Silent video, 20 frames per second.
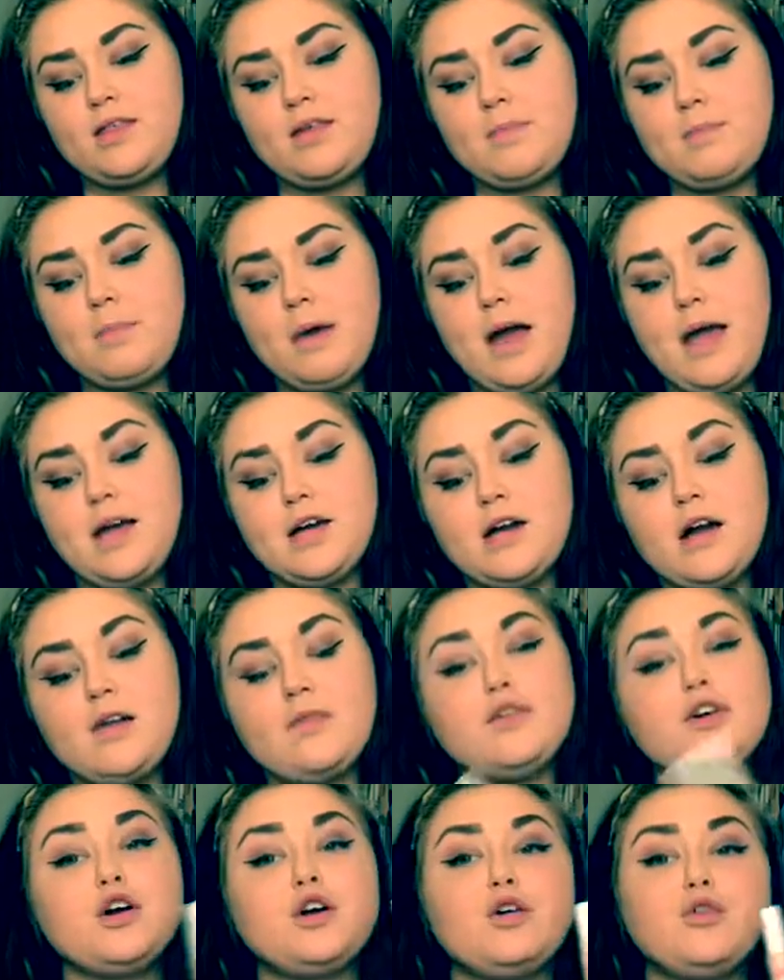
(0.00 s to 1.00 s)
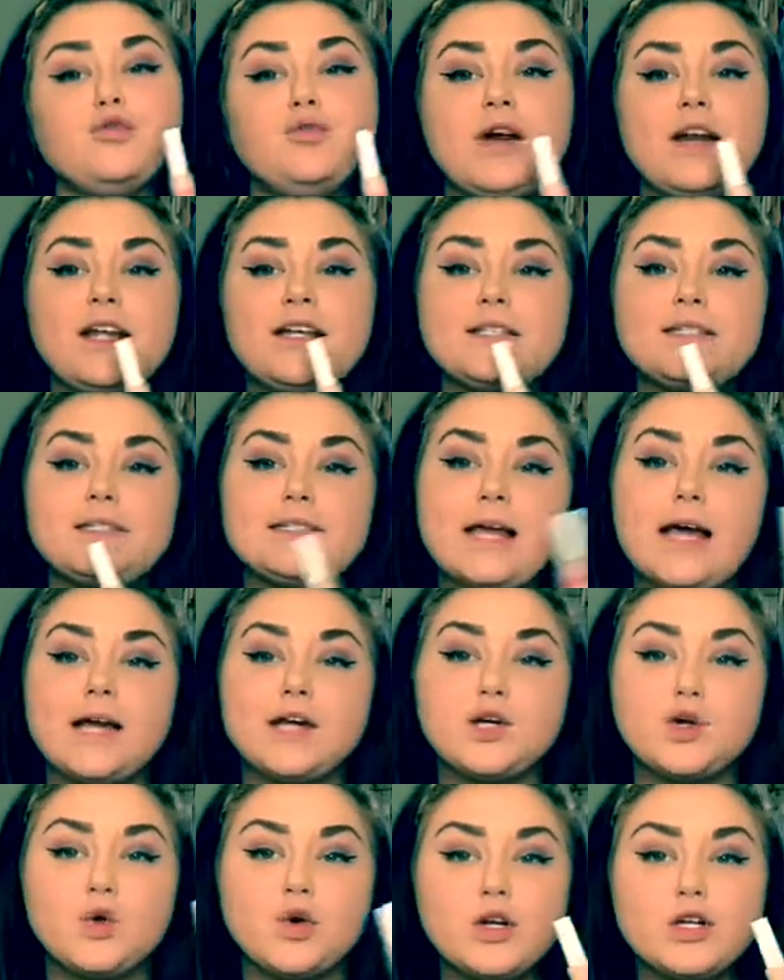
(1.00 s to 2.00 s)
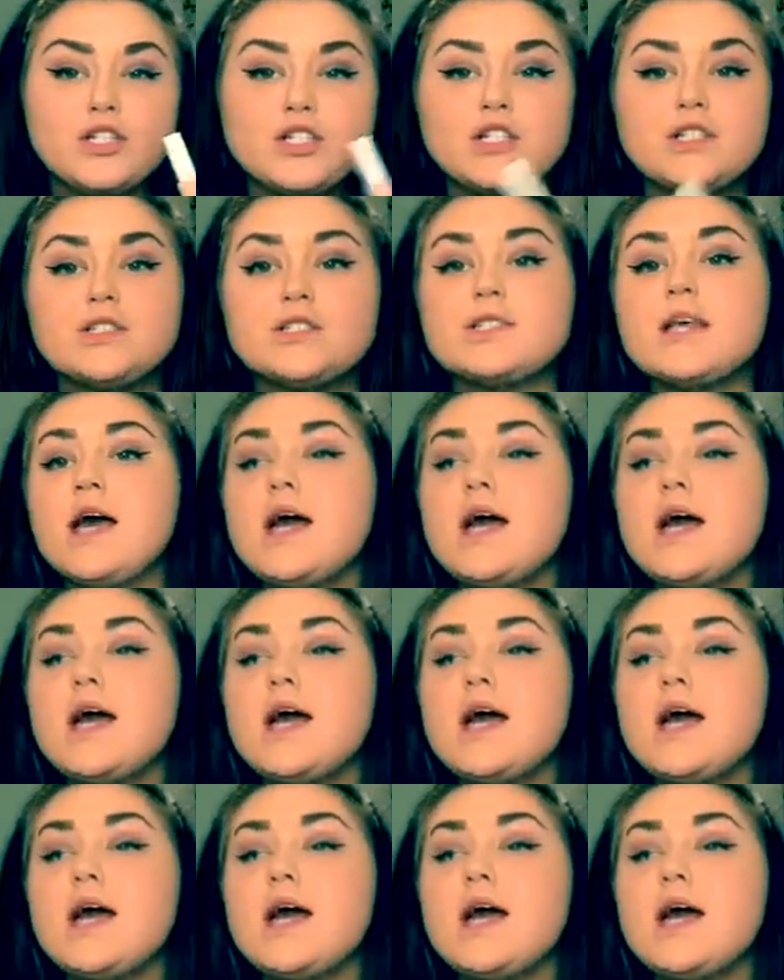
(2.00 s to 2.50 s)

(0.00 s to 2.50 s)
my CoverGirl Ready Set Gorgeous